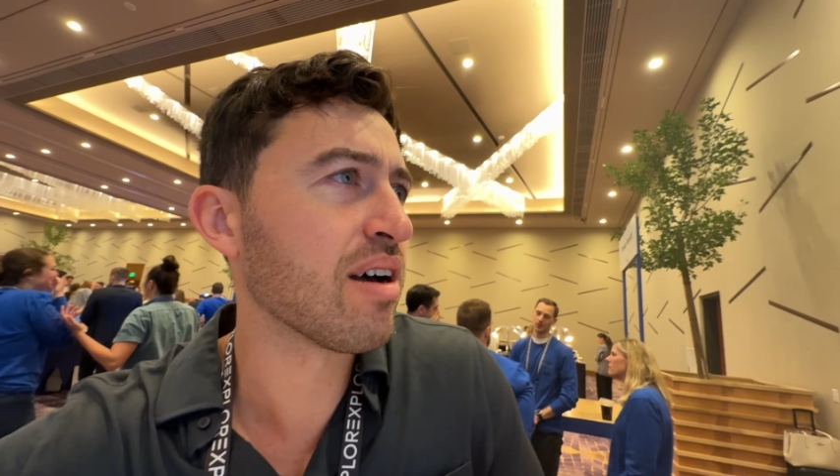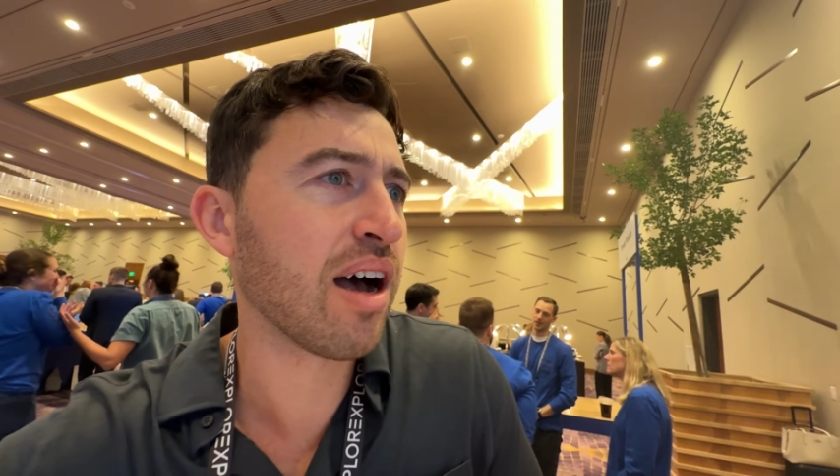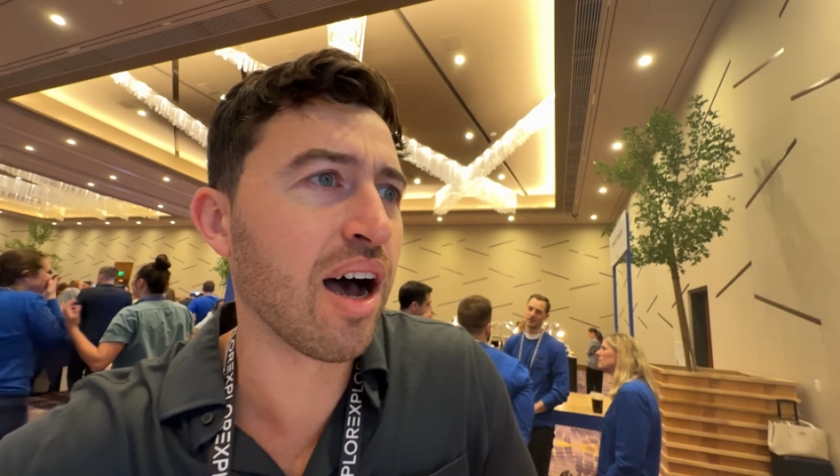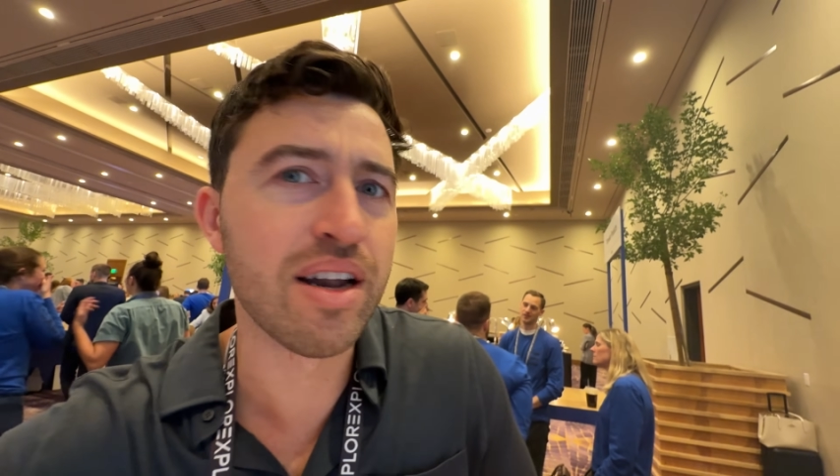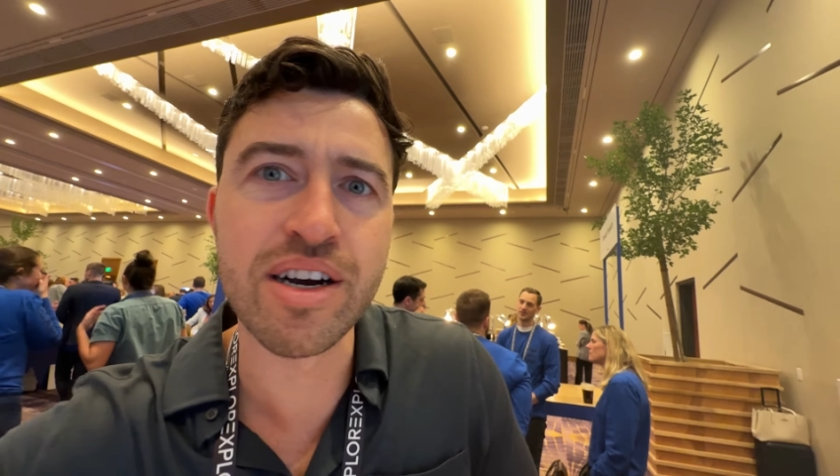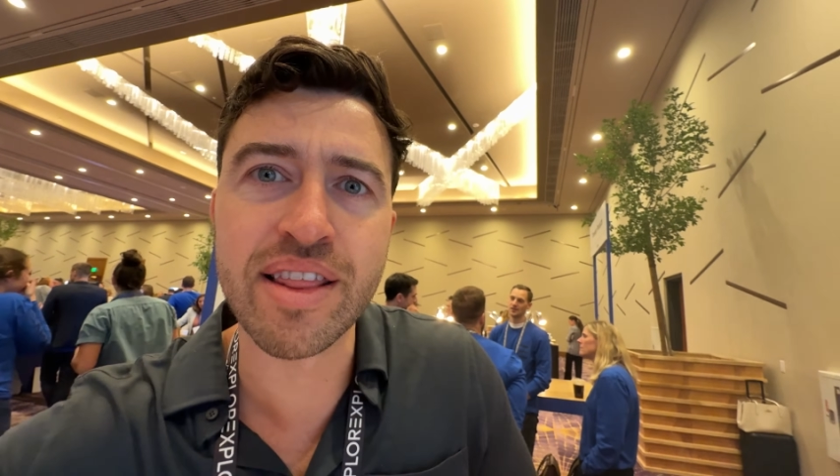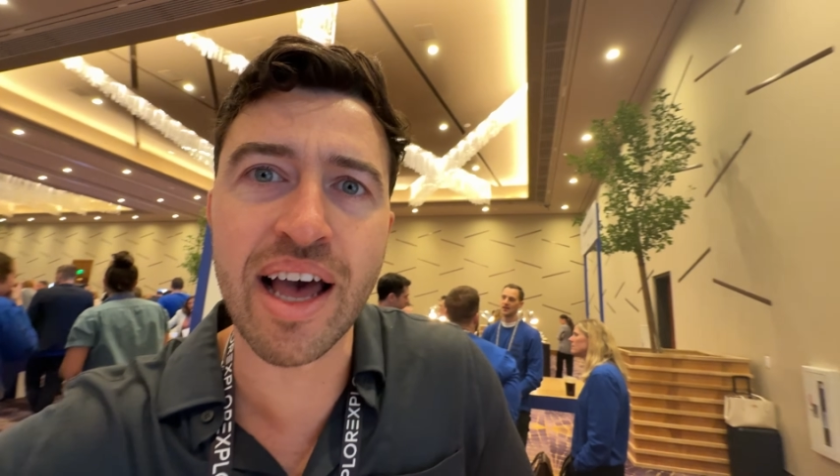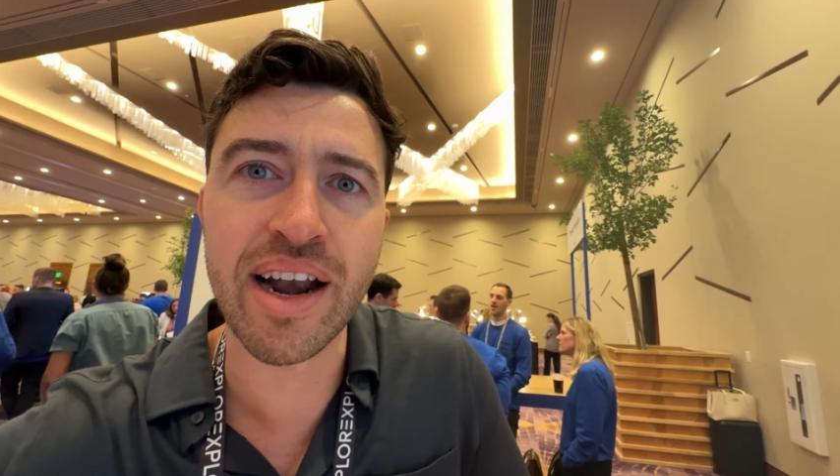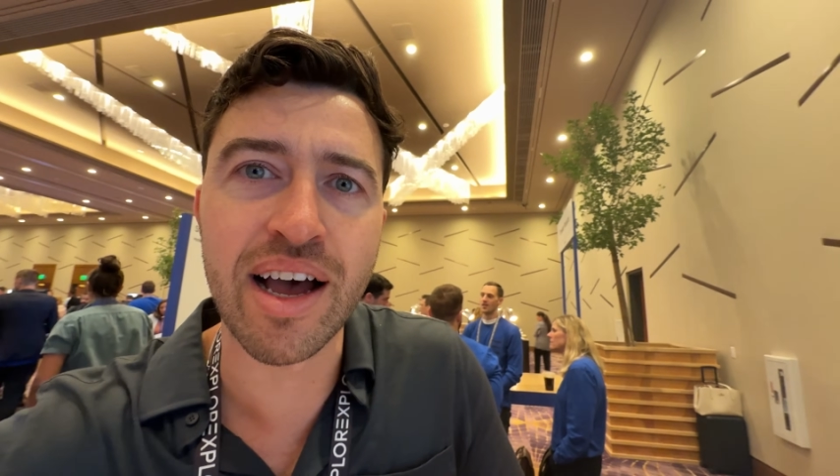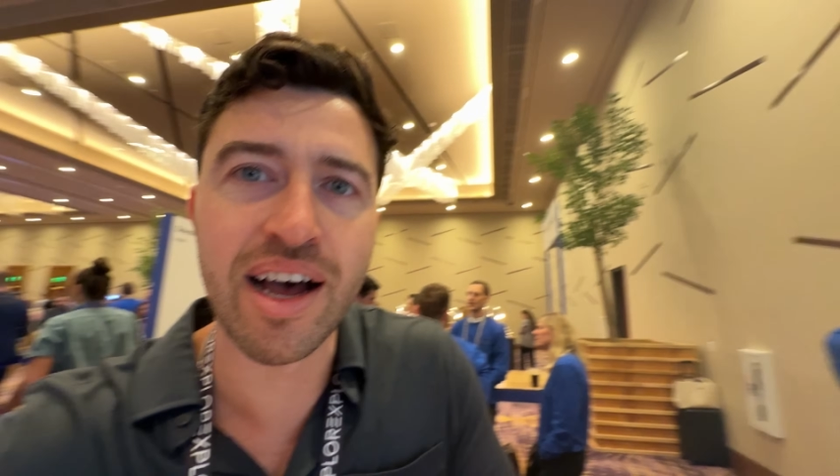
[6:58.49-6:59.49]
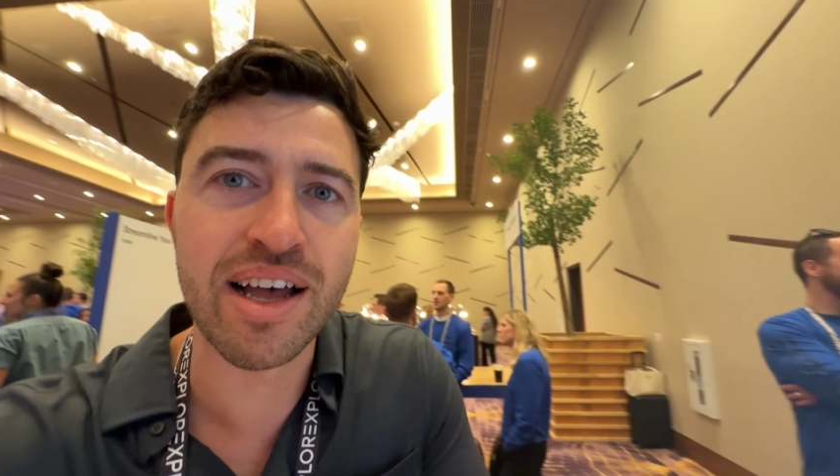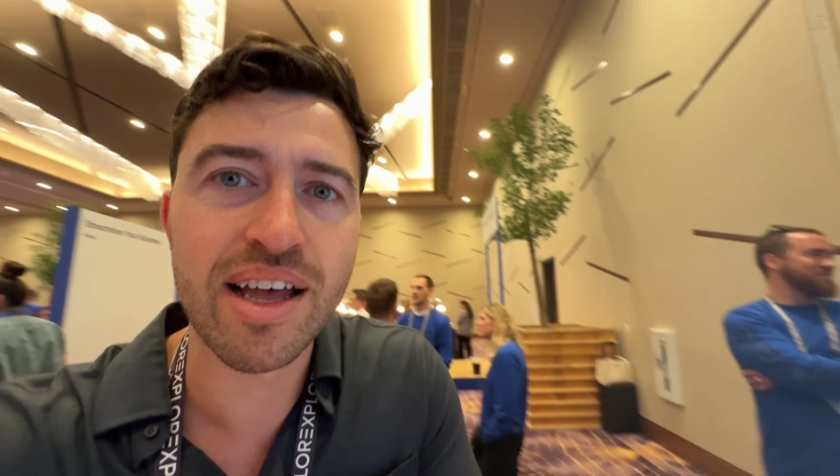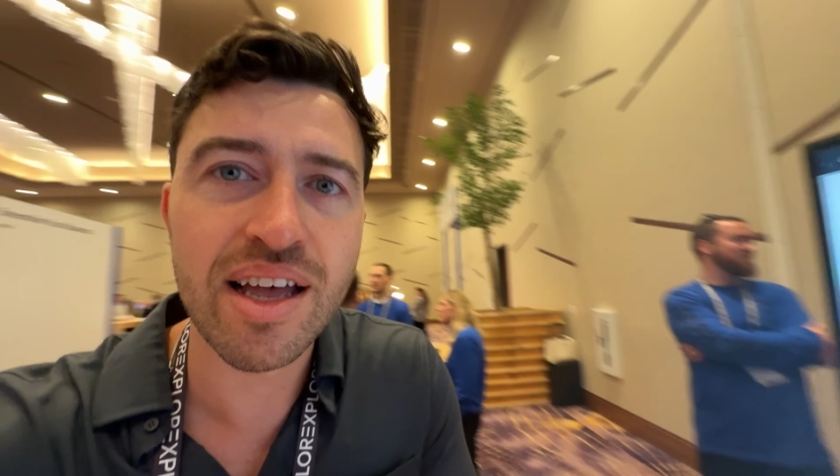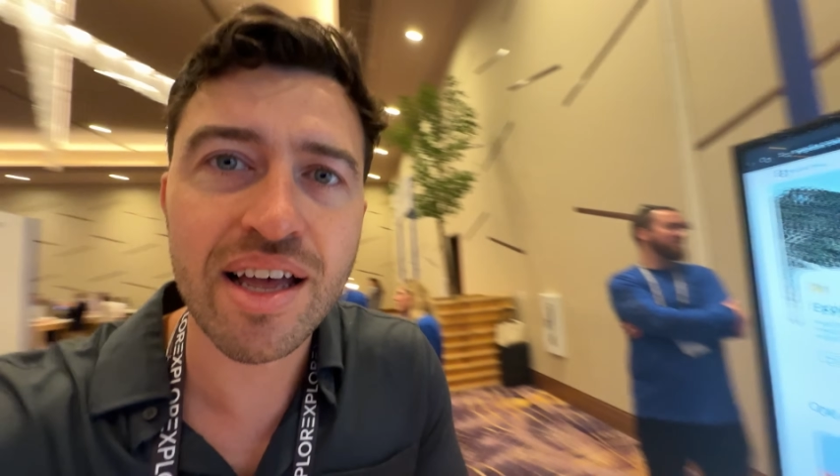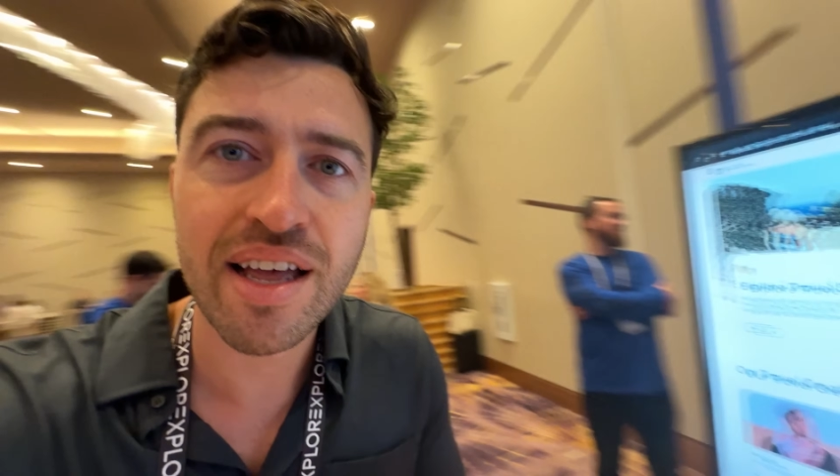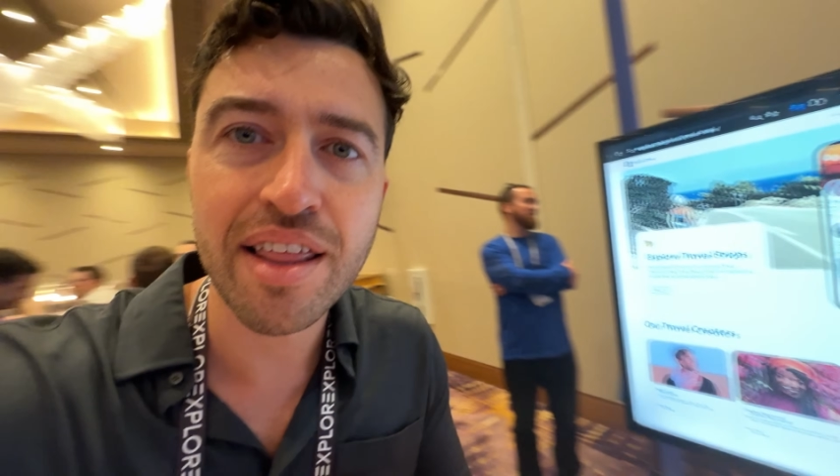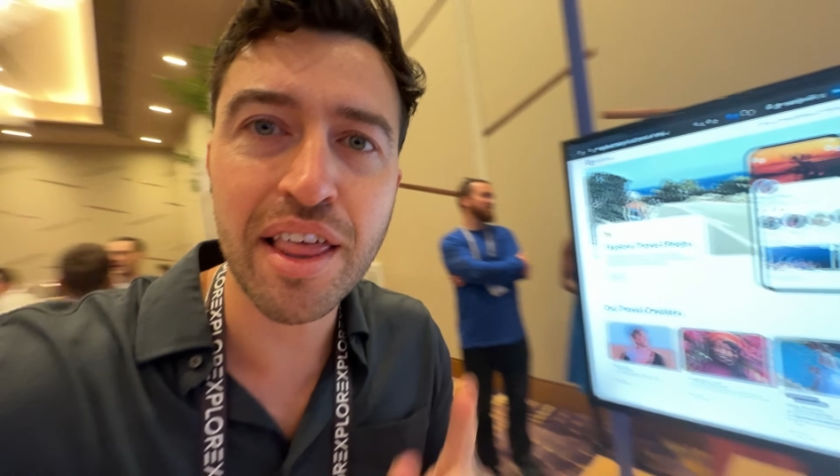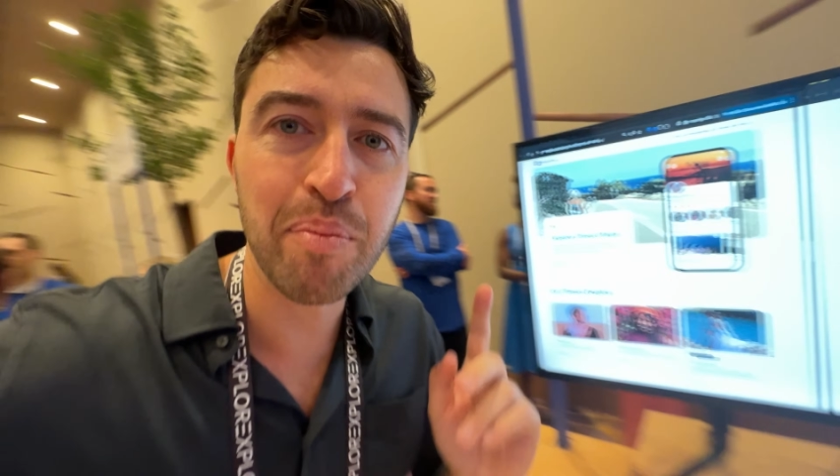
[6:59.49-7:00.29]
honored that they